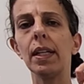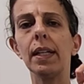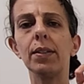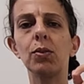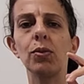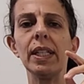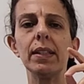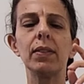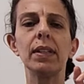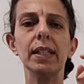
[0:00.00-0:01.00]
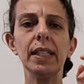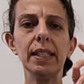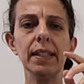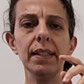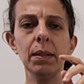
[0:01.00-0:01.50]
treat
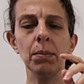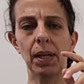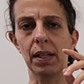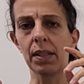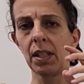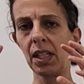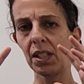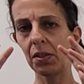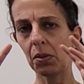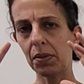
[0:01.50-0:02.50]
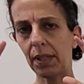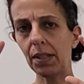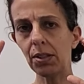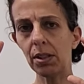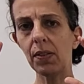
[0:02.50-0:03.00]
edema. So
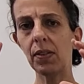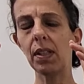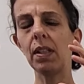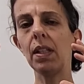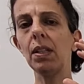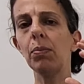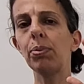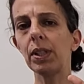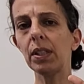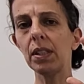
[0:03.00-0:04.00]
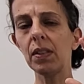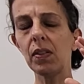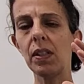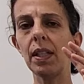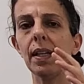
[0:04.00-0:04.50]
Sancha San in
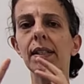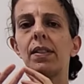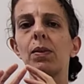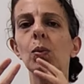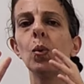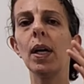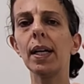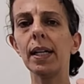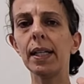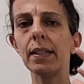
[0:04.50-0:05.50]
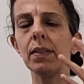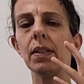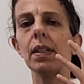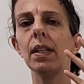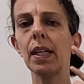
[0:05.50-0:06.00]
pregnancy has a wide
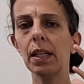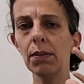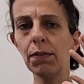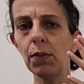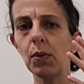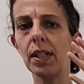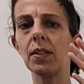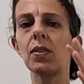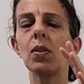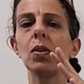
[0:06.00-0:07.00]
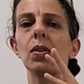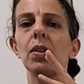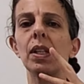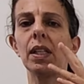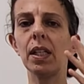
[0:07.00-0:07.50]
influence on
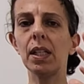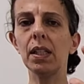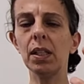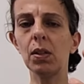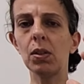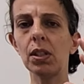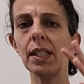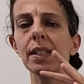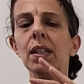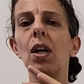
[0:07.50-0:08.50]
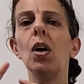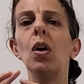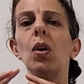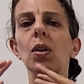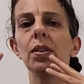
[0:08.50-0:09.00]
the kidney organ,
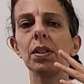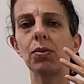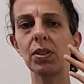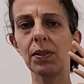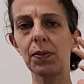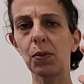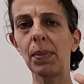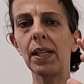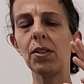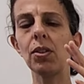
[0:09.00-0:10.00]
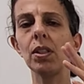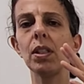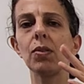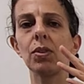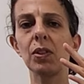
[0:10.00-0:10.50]
on the transformation
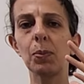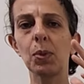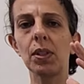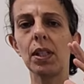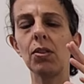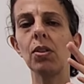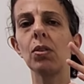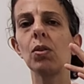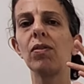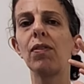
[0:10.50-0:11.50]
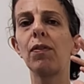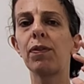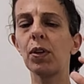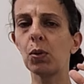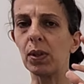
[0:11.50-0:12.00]
and transportation of
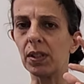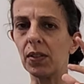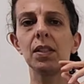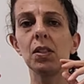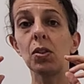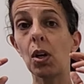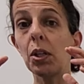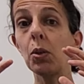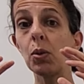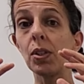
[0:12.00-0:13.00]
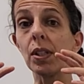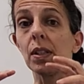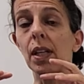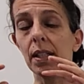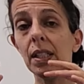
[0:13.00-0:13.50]
fluids. So I use it.
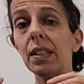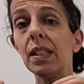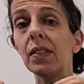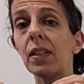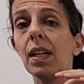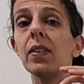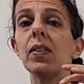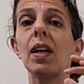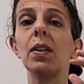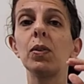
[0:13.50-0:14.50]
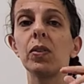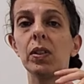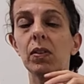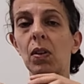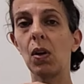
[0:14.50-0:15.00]
And in this case, I use
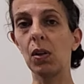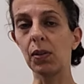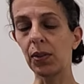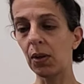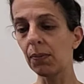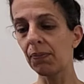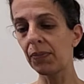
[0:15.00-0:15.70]
it also.